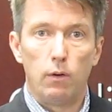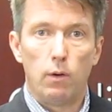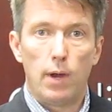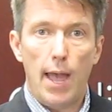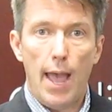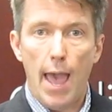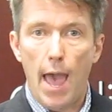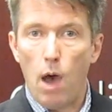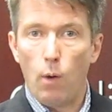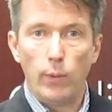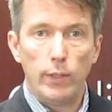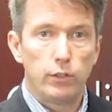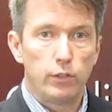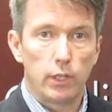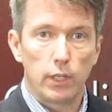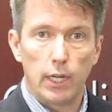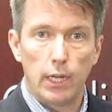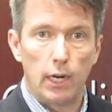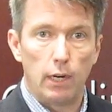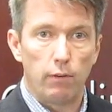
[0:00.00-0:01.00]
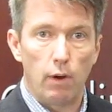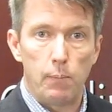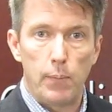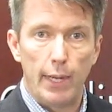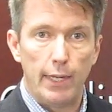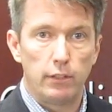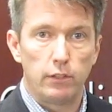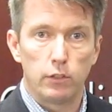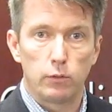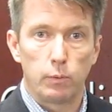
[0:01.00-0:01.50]
how we took care of our
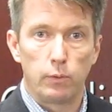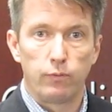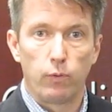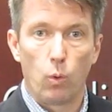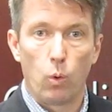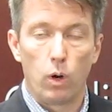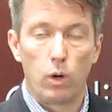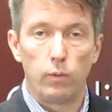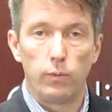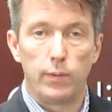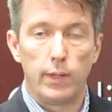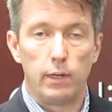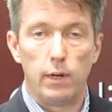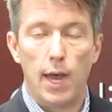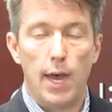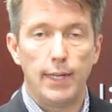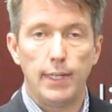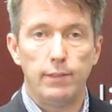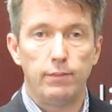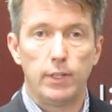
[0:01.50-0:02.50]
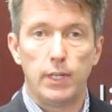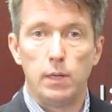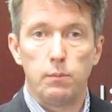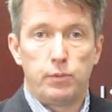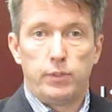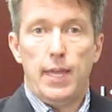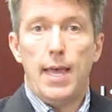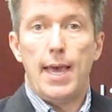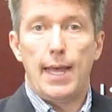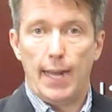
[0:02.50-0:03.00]
patients before. They're not even
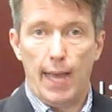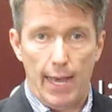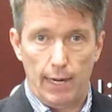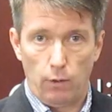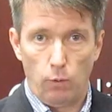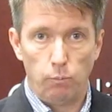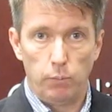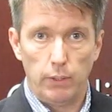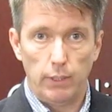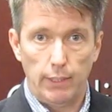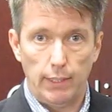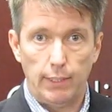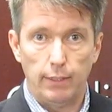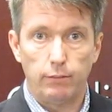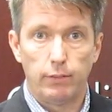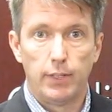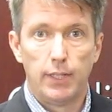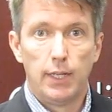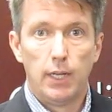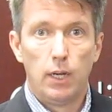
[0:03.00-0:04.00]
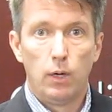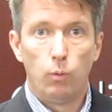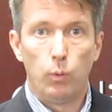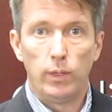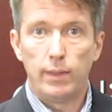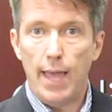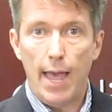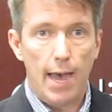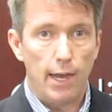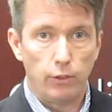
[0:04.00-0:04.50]
upset, I don't believe,
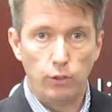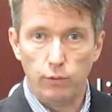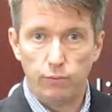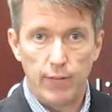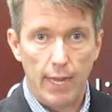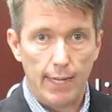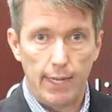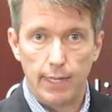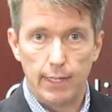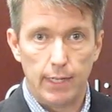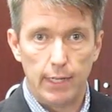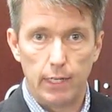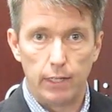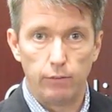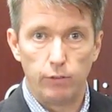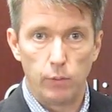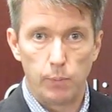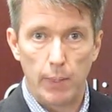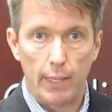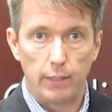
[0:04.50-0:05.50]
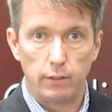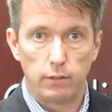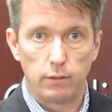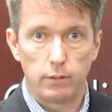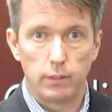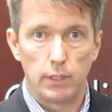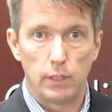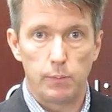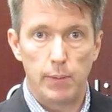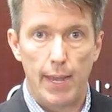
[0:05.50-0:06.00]
with how you've taken care of your
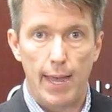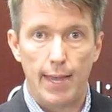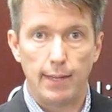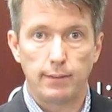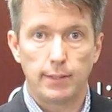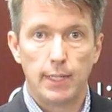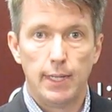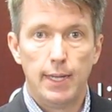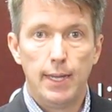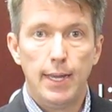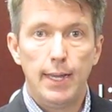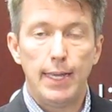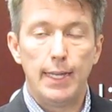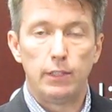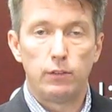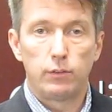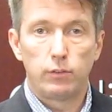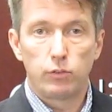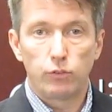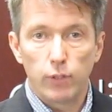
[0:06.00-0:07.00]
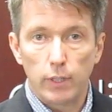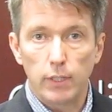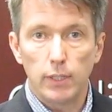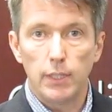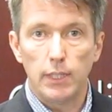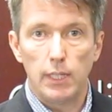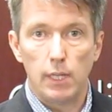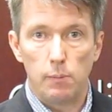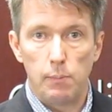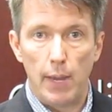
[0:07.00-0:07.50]
patients in the past. It's
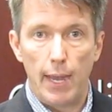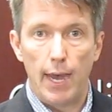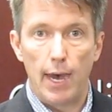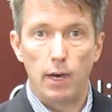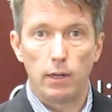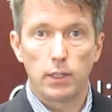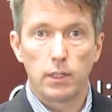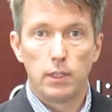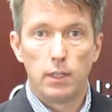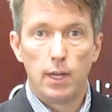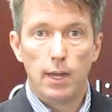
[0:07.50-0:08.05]
strictly about